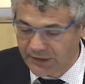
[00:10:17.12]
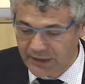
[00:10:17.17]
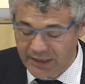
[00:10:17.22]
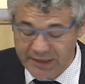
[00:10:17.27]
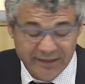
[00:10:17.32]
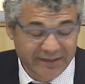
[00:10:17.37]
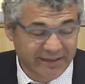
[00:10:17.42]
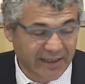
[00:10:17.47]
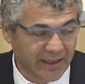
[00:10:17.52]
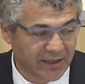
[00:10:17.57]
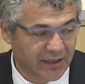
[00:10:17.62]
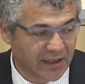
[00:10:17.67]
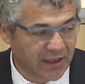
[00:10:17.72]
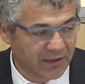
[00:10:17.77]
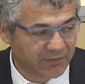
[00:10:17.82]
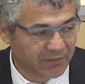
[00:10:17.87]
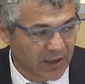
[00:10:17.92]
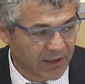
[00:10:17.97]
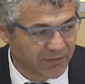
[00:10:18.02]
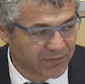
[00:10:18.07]
since then
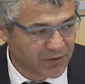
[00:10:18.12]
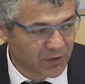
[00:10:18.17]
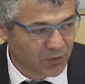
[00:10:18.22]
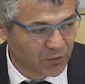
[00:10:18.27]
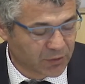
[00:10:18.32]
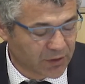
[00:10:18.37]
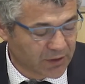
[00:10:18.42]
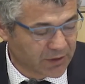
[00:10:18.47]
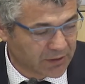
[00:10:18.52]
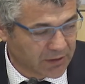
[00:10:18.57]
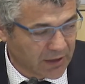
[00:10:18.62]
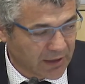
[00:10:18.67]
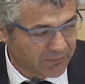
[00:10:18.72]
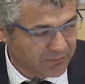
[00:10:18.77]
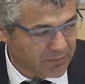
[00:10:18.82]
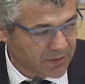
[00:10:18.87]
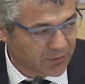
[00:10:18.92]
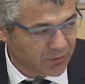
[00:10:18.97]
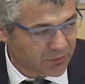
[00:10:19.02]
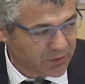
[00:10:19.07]

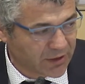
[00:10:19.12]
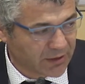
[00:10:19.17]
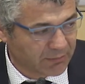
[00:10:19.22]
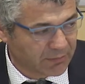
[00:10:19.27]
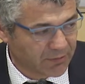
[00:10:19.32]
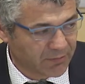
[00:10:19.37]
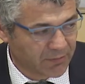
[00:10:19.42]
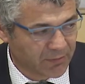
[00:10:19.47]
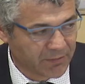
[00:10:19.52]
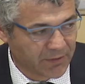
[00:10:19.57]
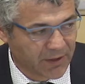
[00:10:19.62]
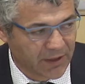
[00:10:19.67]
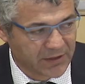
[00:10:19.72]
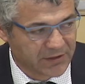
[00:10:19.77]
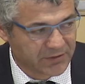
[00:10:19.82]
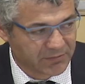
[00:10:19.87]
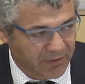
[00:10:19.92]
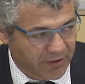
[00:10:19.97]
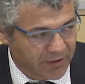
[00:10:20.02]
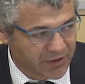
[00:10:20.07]
I've been talking about
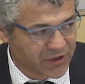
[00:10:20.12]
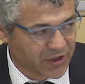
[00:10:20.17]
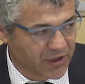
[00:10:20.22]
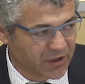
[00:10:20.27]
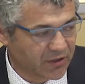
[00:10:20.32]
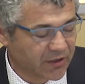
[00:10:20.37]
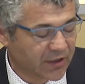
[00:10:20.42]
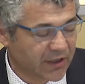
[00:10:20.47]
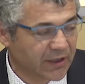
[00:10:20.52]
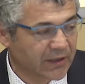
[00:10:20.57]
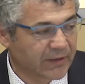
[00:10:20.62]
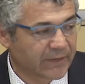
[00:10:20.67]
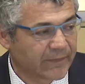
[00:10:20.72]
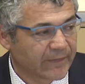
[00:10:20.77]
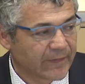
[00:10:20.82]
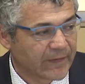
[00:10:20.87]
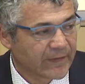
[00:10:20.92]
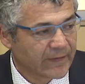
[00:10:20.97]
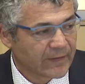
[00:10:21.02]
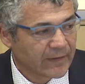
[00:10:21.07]
things very generally,
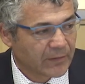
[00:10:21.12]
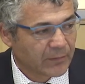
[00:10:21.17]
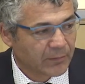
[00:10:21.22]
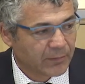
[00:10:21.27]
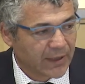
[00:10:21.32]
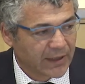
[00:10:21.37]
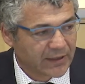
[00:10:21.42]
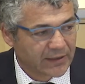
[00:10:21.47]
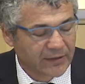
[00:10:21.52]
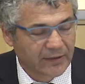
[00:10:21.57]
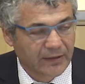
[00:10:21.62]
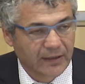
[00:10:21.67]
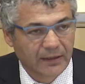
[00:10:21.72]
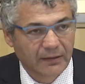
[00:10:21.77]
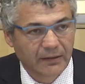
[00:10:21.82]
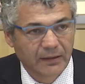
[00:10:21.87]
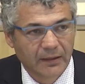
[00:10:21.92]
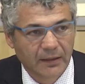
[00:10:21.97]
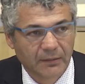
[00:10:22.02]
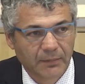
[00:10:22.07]
but
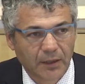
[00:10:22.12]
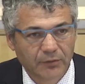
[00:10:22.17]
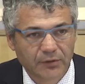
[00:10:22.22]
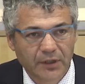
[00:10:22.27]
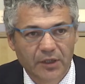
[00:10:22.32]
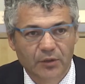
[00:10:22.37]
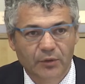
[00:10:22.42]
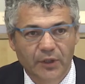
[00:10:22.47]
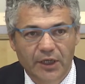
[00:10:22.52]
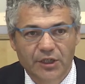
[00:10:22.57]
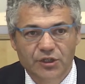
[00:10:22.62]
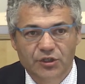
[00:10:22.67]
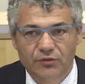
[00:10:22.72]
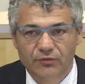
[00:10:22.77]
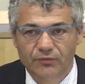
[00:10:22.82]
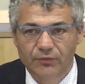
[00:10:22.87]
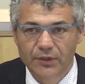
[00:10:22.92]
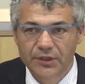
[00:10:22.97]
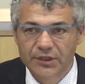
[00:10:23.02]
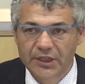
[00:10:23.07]
about
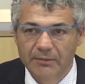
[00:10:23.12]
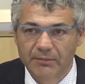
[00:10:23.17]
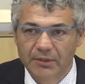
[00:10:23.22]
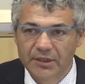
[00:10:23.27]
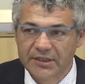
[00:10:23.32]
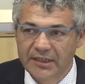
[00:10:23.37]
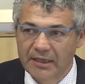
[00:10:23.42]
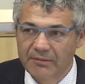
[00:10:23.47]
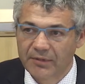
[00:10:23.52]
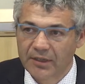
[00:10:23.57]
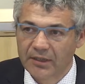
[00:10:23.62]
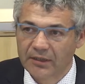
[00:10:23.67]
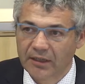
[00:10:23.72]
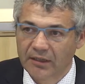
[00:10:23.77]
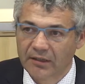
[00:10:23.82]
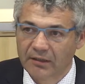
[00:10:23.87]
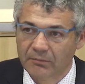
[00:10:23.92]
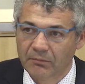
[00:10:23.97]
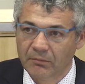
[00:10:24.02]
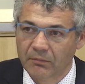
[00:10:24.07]
education, for example, is something
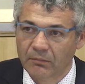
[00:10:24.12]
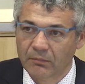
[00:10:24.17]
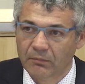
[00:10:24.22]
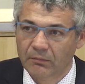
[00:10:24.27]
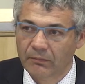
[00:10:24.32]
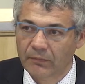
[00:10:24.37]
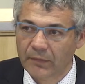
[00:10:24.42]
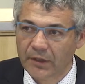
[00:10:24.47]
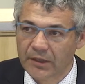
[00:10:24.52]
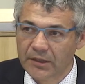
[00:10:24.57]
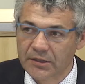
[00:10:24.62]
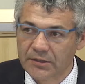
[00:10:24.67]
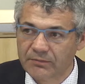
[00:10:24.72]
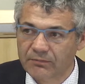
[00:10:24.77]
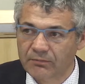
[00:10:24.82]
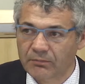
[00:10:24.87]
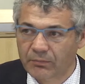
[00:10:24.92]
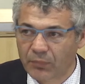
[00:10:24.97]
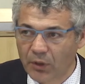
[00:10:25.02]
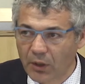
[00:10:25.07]
that is
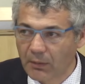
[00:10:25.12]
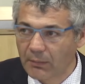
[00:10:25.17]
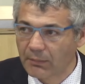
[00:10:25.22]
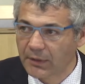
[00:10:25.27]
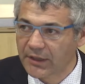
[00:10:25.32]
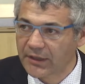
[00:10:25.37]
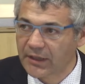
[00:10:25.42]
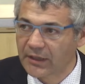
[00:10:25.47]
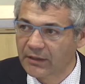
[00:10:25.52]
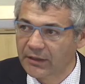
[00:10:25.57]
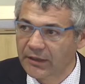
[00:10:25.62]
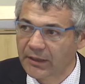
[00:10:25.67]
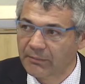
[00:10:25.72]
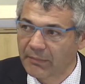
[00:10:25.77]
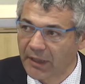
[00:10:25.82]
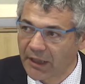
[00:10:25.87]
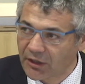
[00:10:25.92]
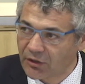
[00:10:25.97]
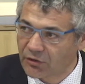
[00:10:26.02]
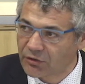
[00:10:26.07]
probably the
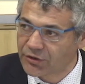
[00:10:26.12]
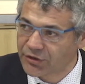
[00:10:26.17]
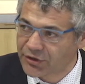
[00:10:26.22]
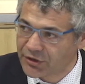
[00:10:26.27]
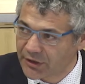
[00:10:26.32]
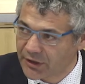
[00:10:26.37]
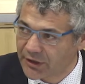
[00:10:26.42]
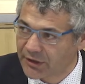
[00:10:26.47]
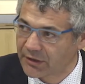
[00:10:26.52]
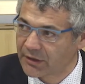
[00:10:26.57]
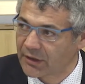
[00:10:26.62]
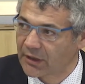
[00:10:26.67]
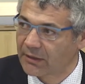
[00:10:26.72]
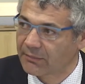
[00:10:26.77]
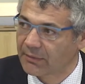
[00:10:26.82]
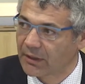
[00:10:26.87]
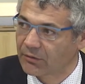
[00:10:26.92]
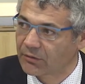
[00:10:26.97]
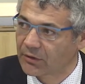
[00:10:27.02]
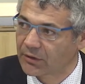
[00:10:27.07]
main concern
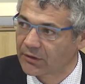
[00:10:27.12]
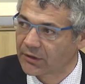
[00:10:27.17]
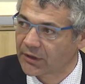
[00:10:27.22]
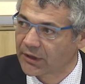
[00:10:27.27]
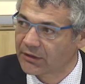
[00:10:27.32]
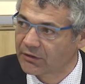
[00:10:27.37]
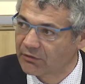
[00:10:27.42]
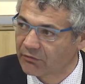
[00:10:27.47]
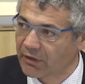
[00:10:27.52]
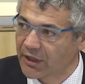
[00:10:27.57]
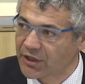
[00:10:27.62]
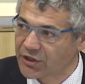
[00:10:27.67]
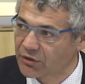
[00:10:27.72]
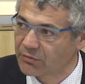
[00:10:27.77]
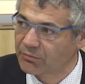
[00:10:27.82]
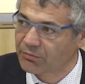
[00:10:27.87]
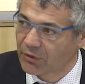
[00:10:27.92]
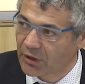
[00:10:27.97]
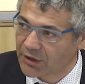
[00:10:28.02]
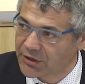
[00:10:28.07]
about the
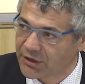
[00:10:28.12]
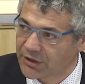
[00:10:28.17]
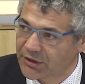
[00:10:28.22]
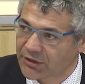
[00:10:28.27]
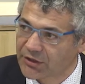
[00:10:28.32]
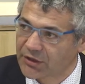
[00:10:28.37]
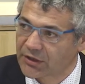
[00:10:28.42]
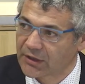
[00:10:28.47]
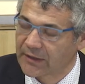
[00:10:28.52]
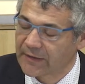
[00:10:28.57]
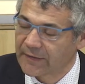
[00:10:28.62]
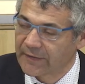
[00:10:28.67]
integration process.